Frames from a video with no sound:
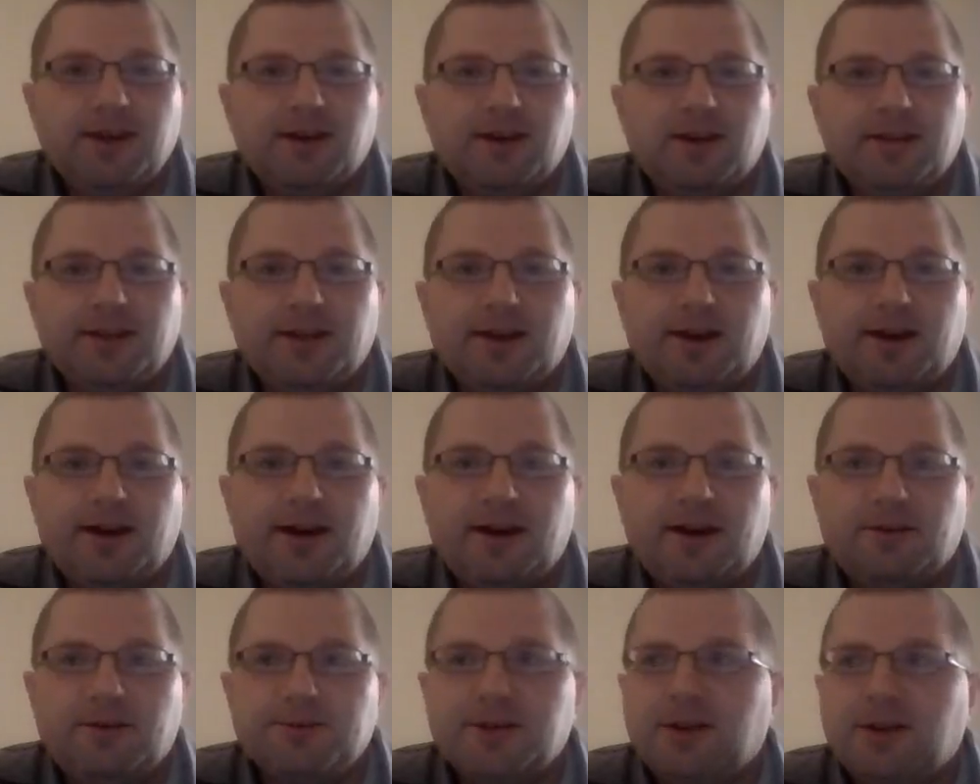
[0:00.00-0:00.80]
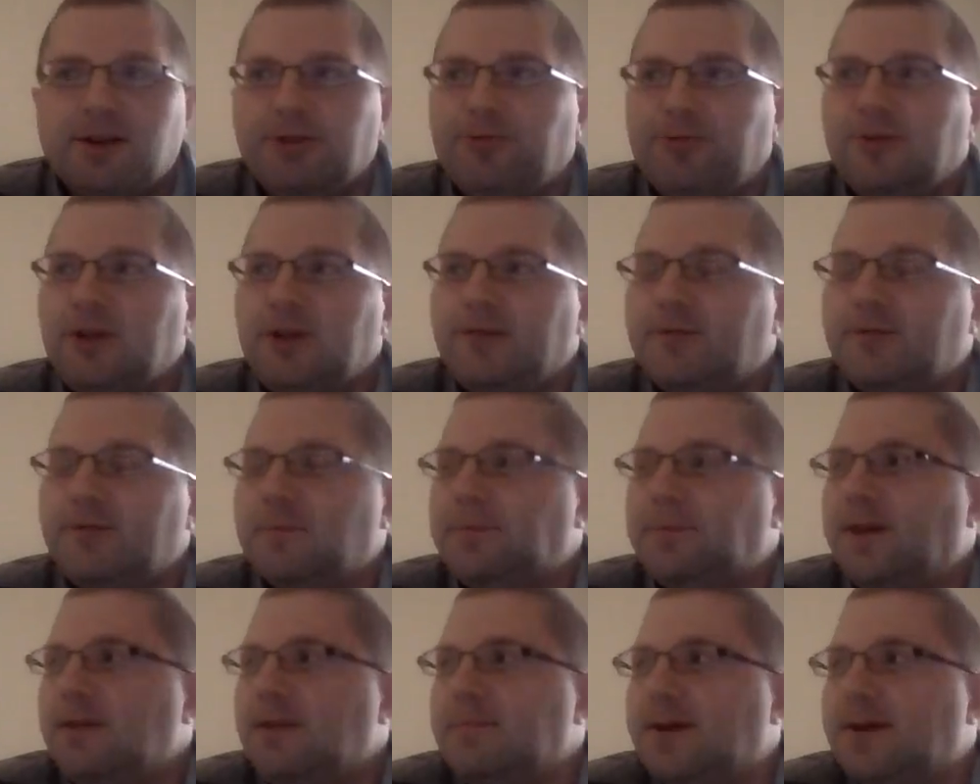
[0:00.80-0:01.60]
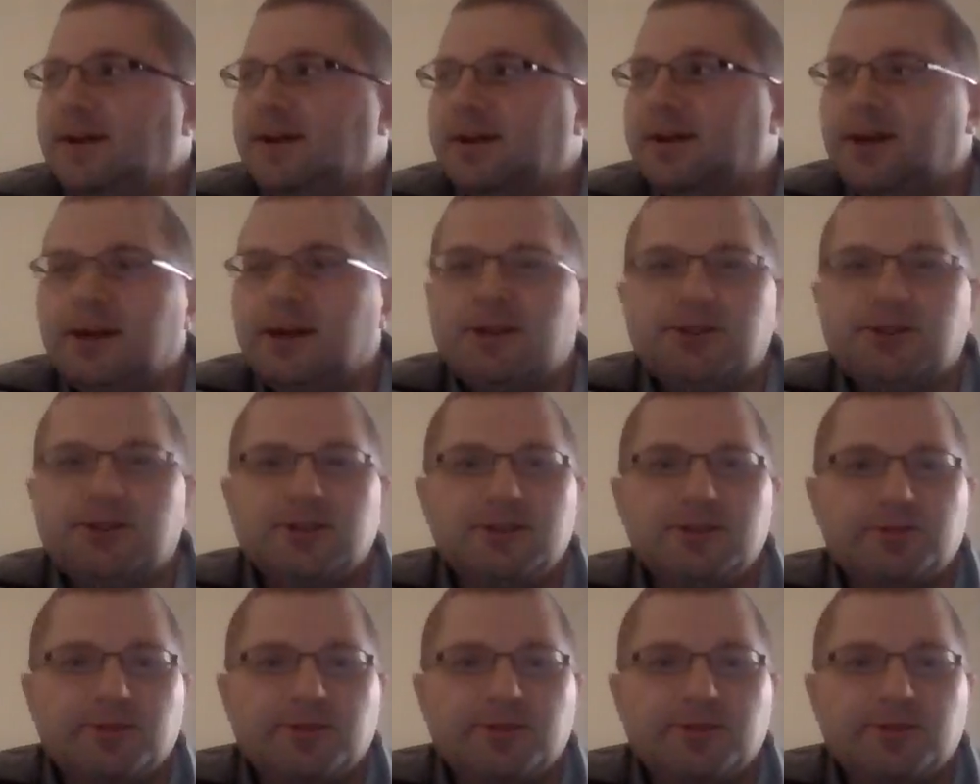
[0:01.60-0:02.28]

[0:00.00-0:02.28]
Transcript: I was on 3 different pain medications.